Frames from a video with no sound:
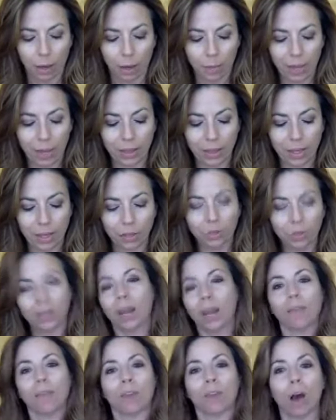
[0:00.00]
And then you can
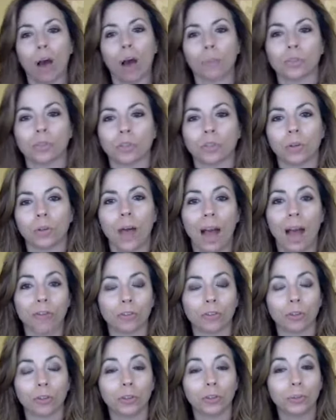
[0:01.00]
have an optional
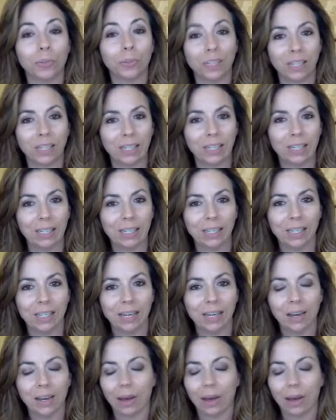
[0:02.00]
afternoon tea.